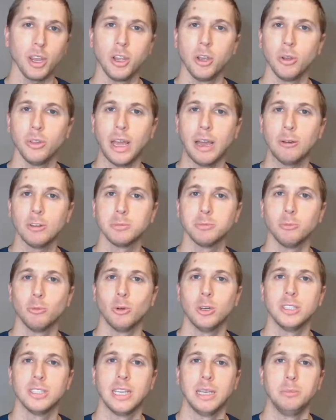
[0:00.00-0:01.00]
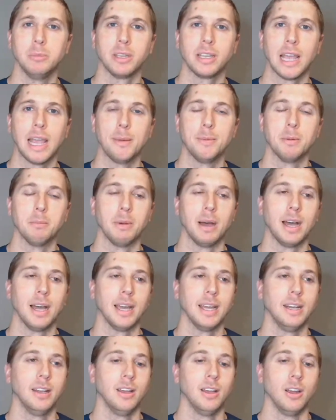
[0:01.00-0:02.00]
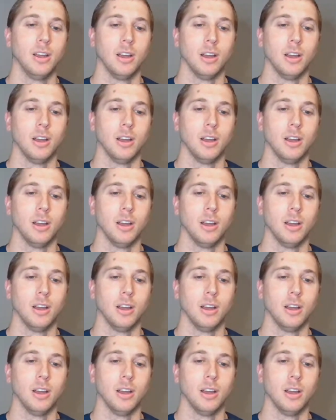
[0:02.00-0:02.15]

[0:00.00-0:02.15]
you know, that was one team that came to mind,